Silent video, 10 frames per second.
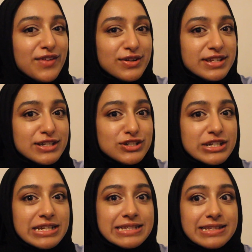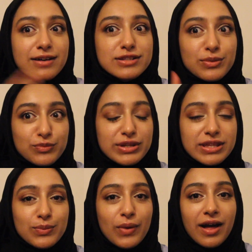foundation. It's held up
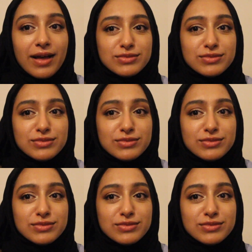really well.